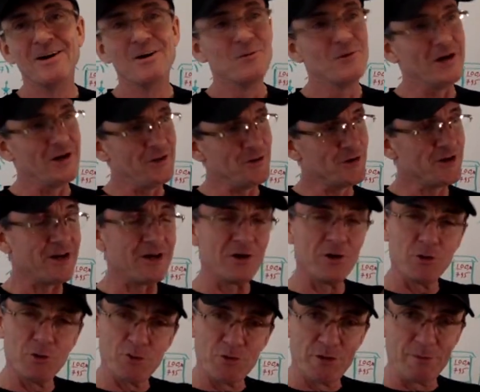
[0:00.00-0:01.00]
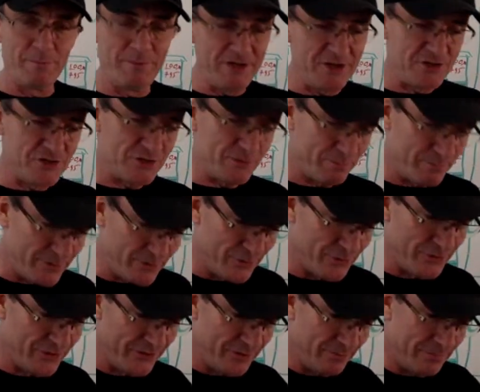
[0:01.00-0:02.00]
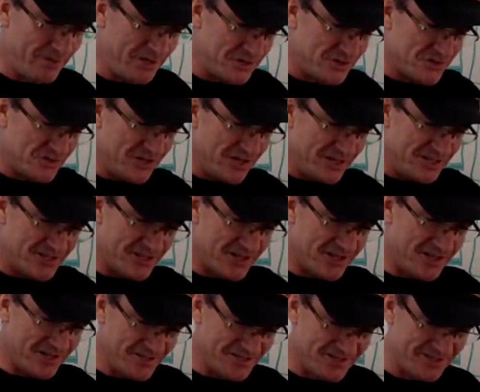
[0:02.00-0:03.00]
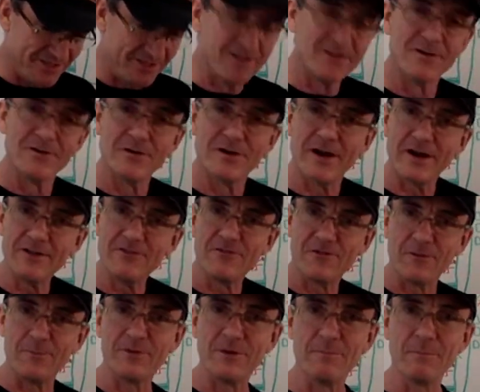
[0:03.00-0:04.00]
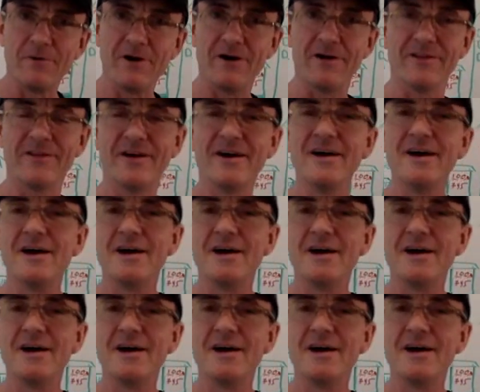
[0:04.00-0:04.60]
Well, you can go to the beach and build on the beach, nice castle, right, from the mud.